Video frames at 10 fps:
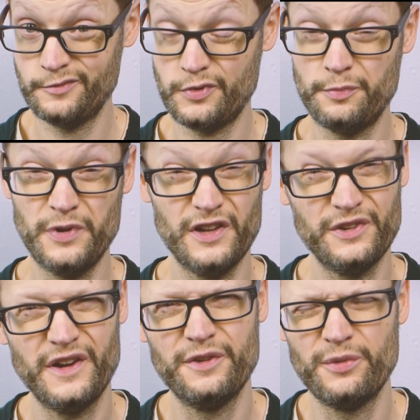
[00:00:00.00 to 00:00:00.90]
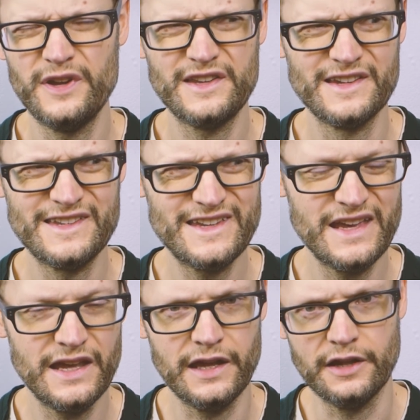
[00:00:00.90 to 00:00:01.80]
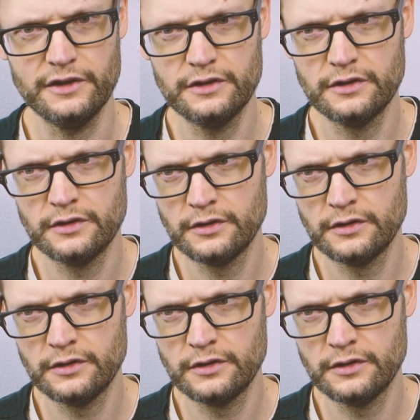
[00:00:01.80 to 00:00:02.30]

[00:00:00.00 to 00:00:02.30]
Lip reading: Propellerhead Reason 10.